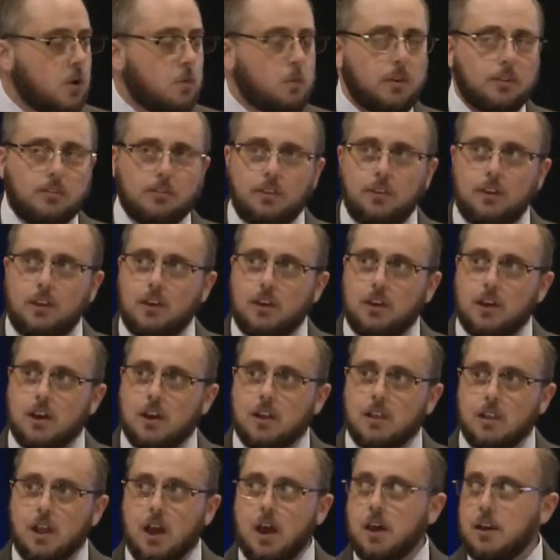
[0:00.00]
we see
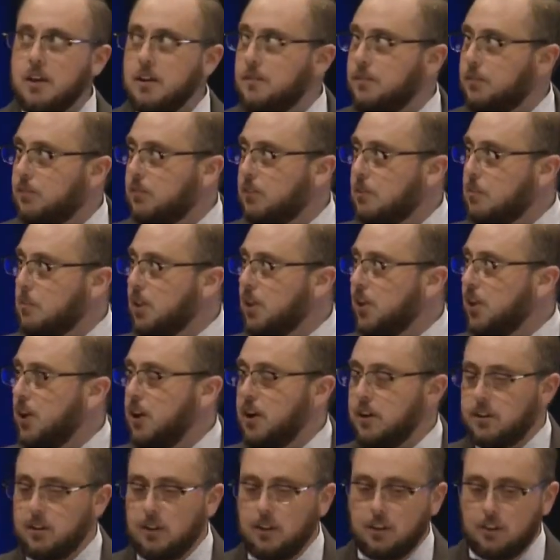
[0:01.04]
a lot of
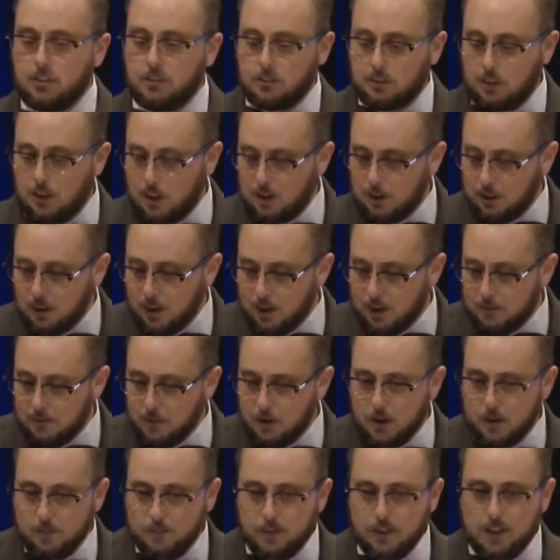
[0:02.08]
similarities and a lot of
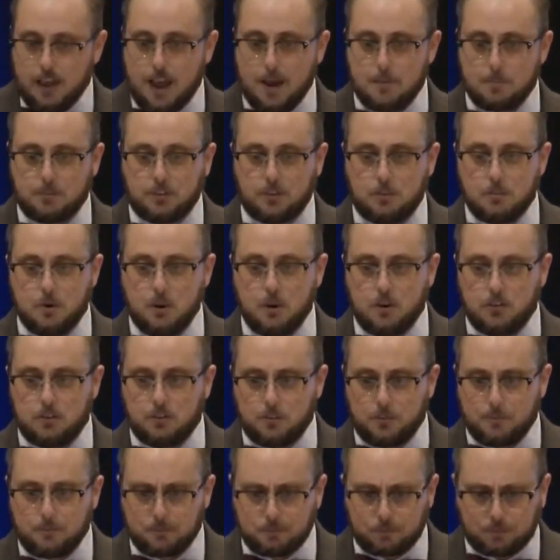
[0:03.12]
overlaps
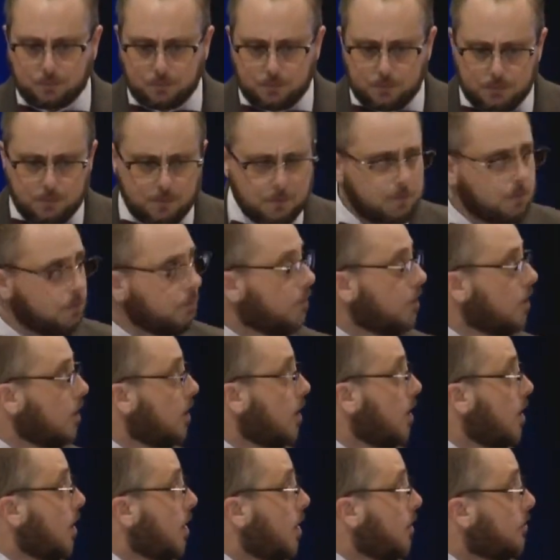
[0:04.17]
emerge.
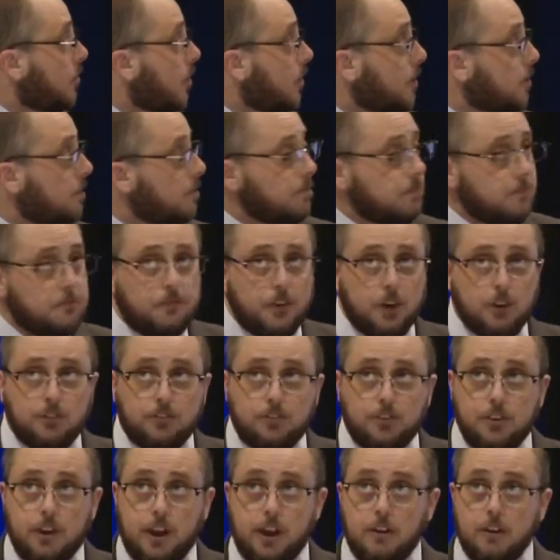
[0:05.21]
So
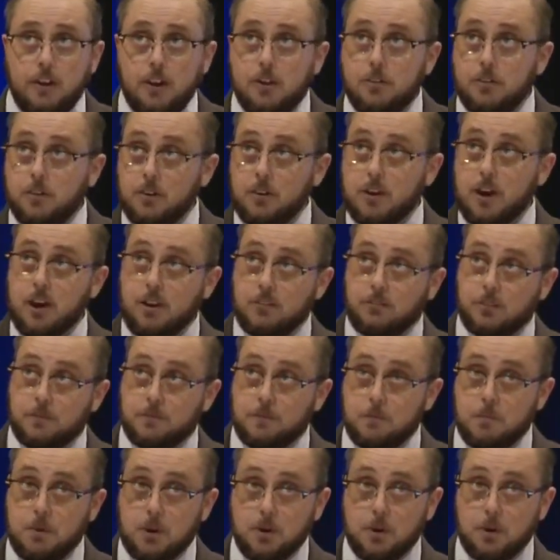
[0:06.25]
first scenario you guys are
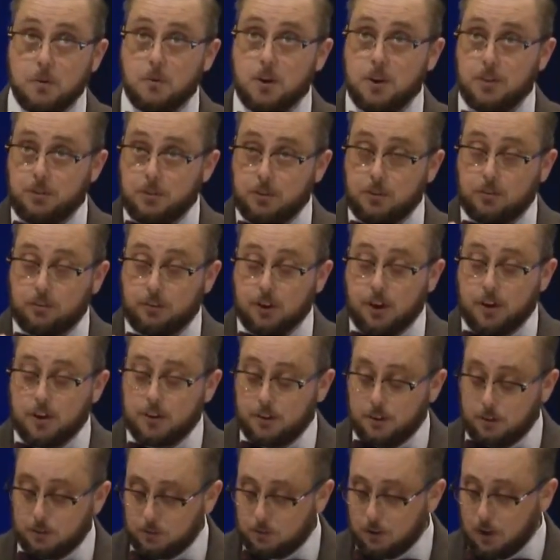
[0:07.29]
familiar with. You saw
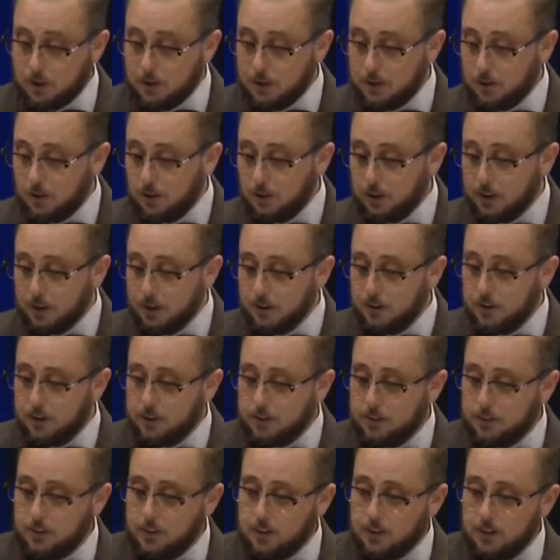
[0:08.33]
it earlier
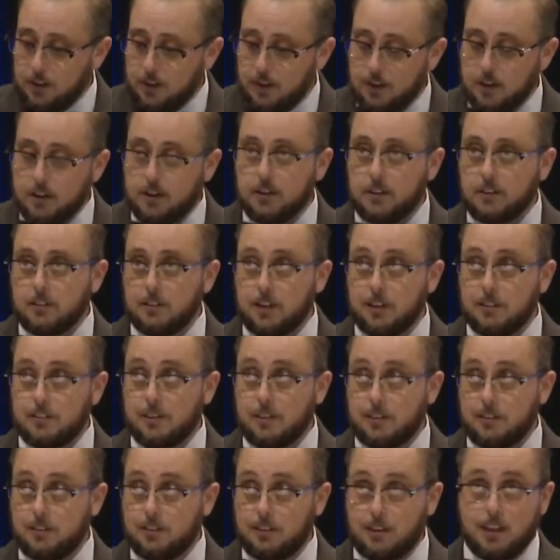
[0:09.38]
in the
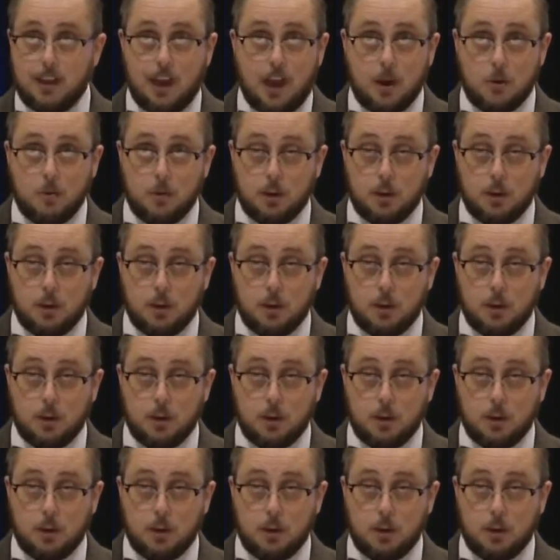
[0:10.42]
let's see how